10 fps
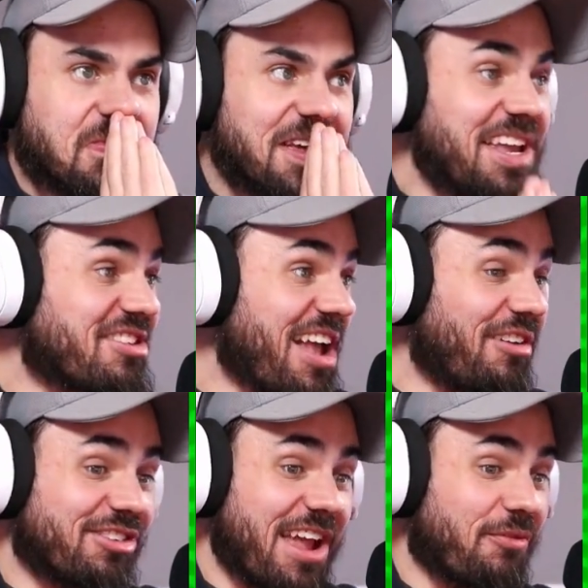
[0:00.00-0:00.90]
He
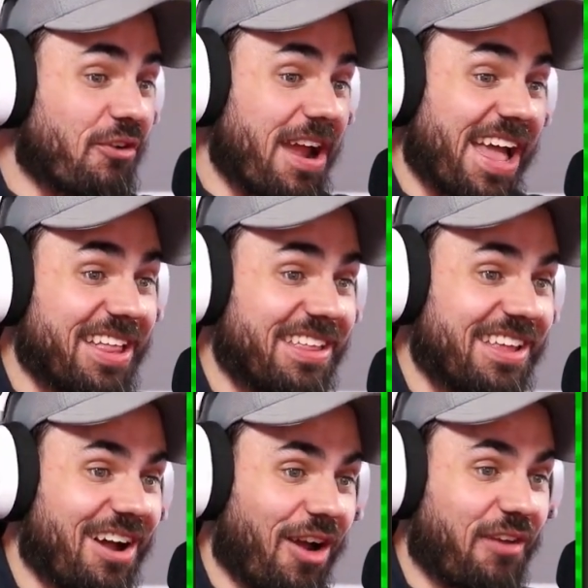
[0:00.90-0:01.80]
sounds
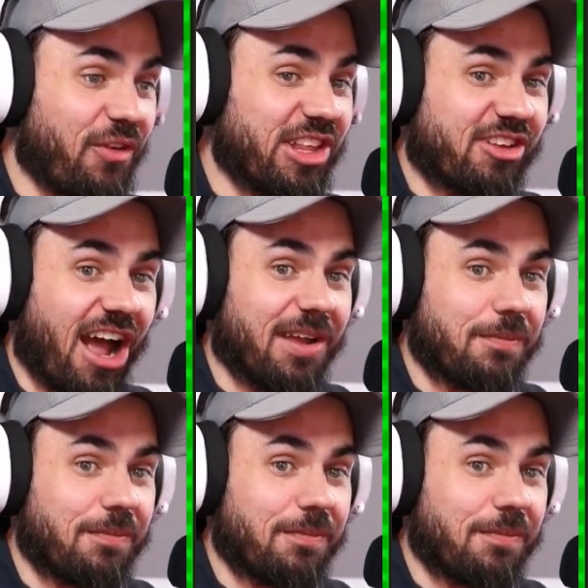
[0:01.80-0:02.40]
different. Okay, feed this guy.